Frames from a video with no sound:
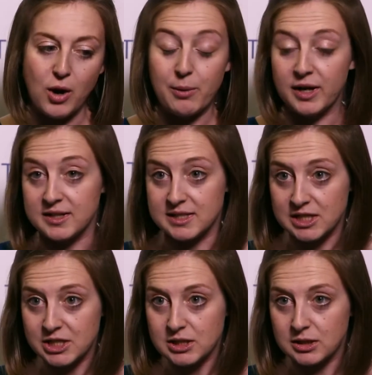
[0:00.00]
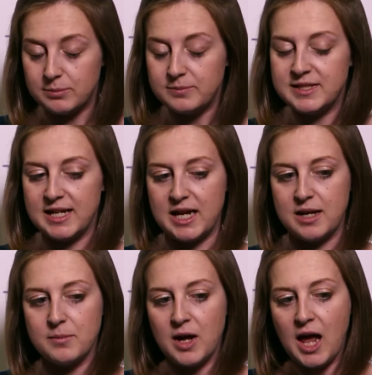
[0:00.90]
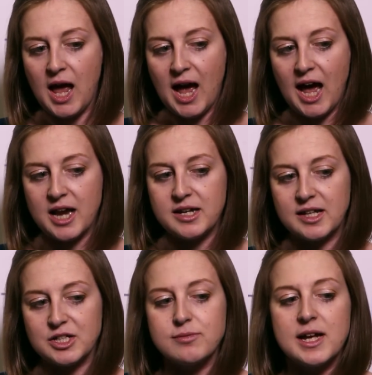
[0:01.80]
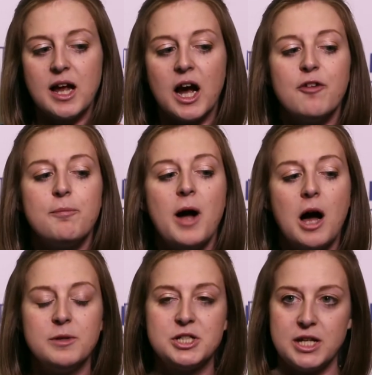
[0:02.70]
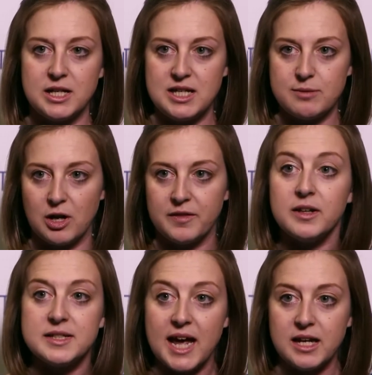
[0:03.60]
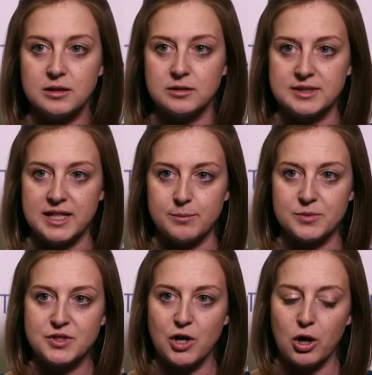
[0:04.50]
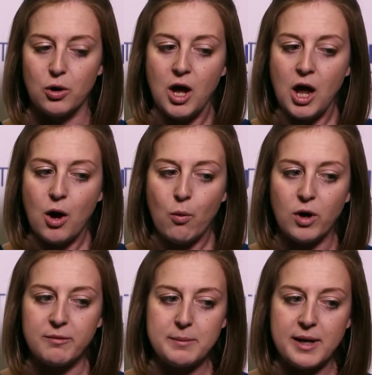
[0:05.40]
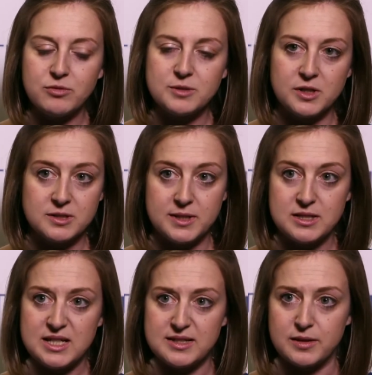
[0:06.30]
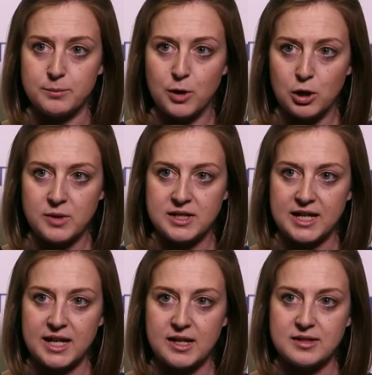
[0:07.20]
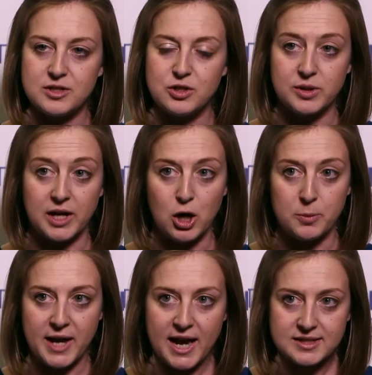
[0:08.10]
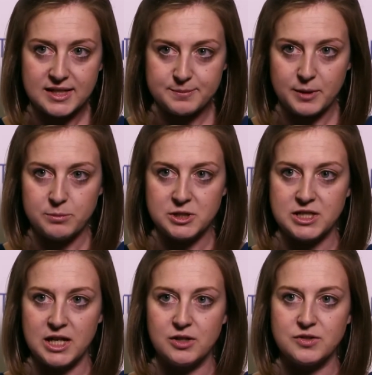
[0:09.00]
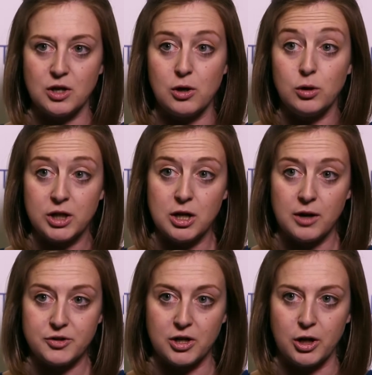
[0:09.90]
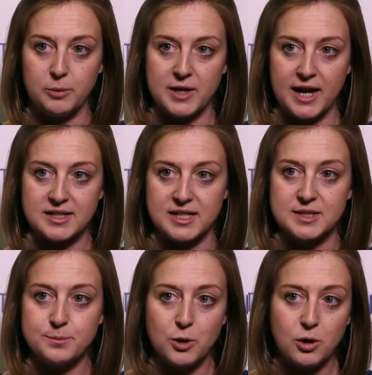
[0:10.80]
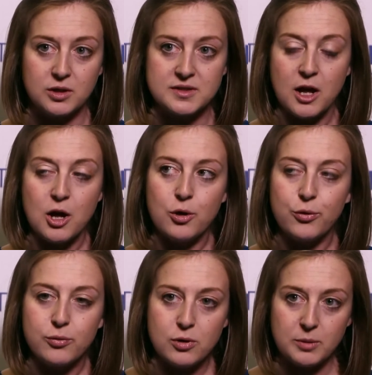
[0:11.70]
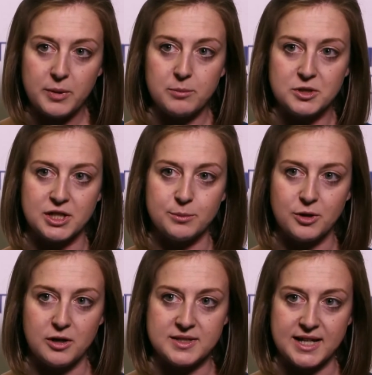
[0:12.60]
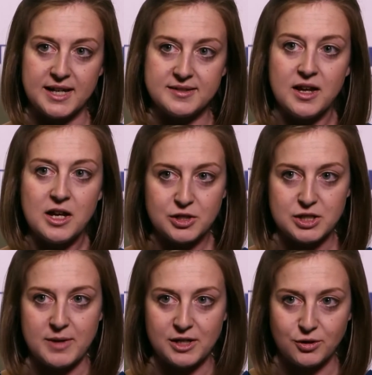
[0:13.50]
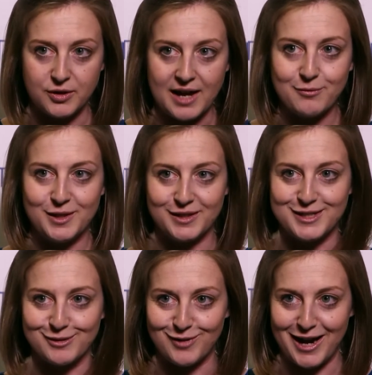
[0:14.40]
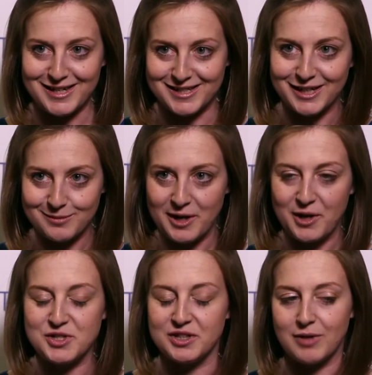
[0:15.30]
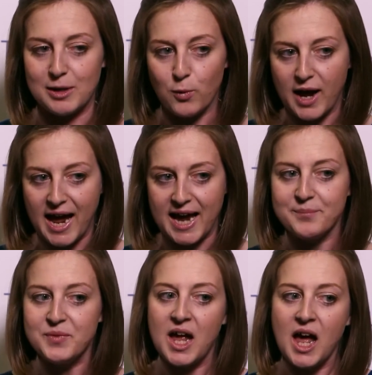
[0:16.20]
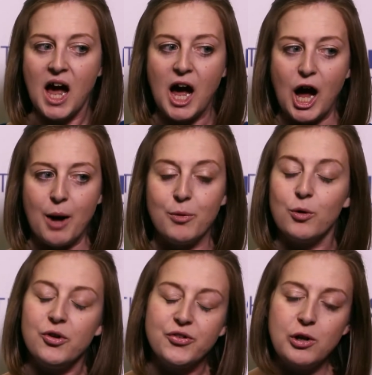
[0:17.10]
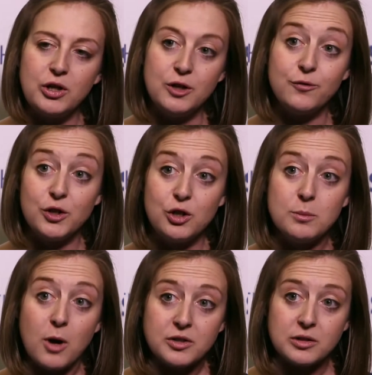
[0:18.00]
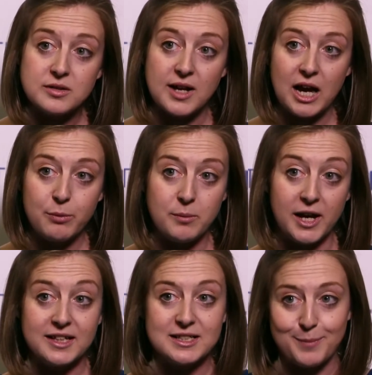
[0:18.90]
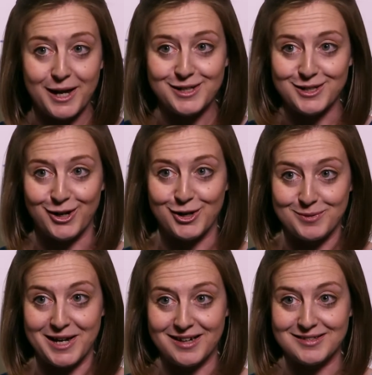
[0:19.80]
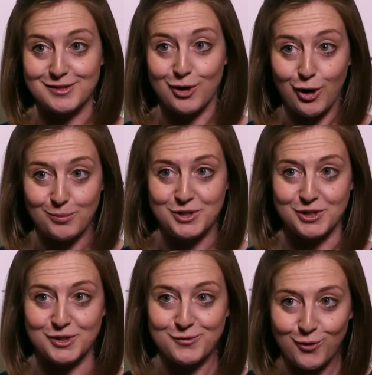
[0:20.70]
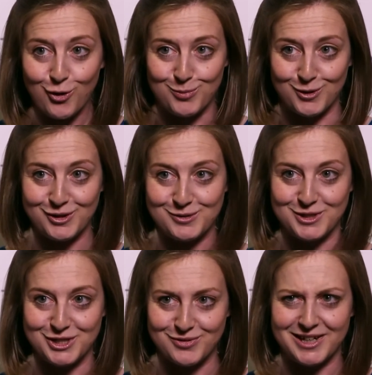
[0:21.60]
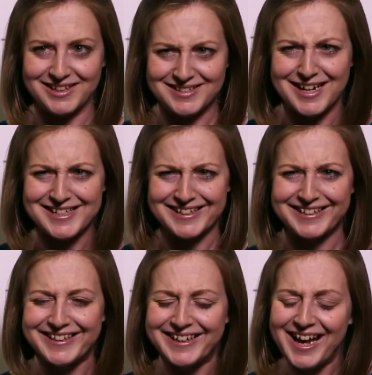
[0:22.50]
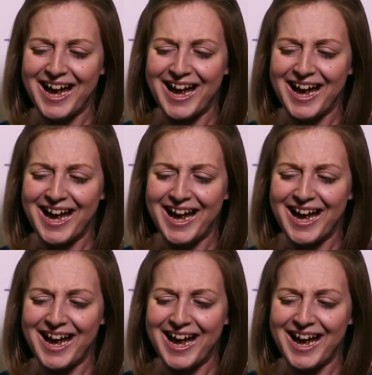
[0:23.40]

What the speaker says: I work in the digital team, and that's really a kind of publishing team rather than a technical team. So one of my main responsibilities at the moment is to do with our open access publishing, so looking after our open access books through the publishing process, just to make sure that everything is done right and they come out in the right way. But also looking for new models, so how we might expand our open access options for books, which is really exciting.